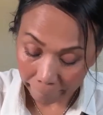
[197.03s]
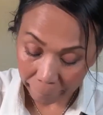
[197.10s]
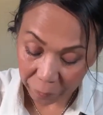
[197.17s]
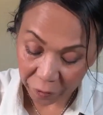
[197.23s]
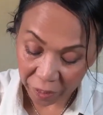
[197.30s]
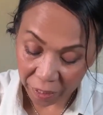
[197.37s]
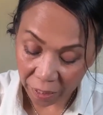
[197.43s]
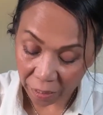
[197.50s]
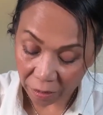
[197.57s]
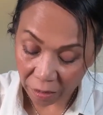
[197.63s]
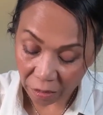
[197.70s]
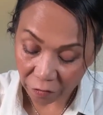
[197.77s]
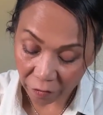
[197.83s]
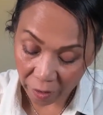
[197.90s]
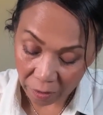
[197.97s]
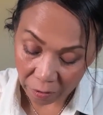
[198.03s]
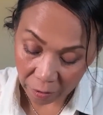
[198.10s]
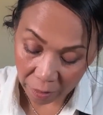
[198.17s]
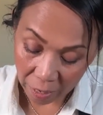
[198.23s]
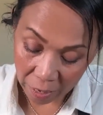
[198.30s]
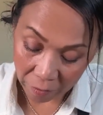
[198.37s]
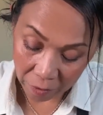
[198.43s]
preheat this first,
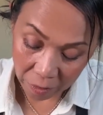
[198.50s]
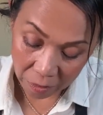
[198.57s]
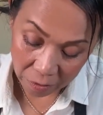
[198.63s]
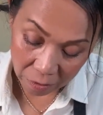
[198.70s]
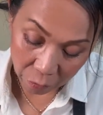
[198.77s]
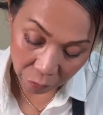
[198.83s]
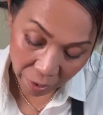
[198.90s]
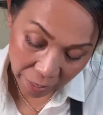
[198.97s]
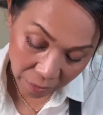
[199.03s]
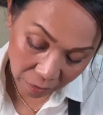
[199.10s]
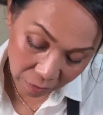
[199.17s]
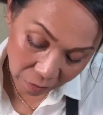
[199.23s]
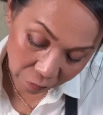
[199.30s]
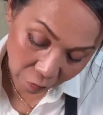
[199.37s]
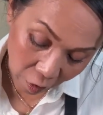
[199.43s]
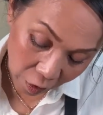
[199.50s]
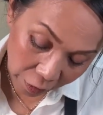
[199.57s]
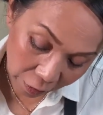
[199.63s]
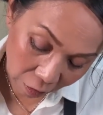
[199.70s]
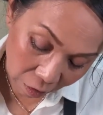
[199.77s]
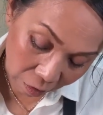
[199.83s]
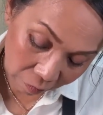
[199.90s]
okay, because the rice is
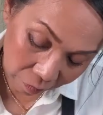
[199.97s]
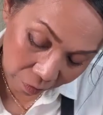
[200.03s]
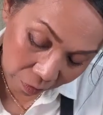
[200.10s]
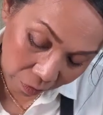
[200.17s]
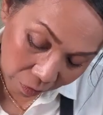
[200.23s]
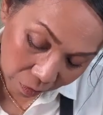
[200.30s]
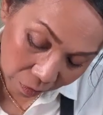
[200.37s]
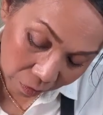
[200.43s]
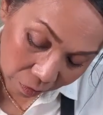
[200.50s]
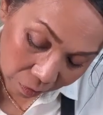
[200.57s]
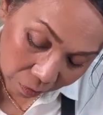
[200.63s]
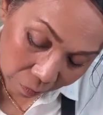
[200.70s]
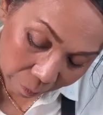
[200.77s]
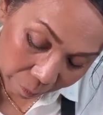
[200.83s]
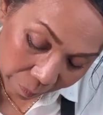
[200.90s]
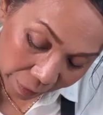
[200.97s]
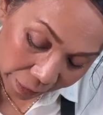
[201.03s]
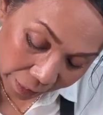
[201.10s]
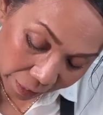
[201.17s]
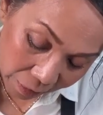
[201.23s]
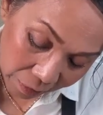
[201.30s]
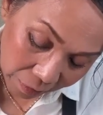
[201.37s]
falling off.
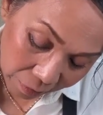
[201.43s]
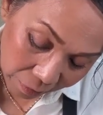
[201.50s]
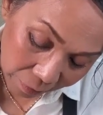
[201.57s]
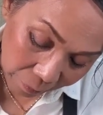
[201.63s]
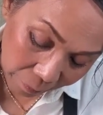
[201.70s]
Because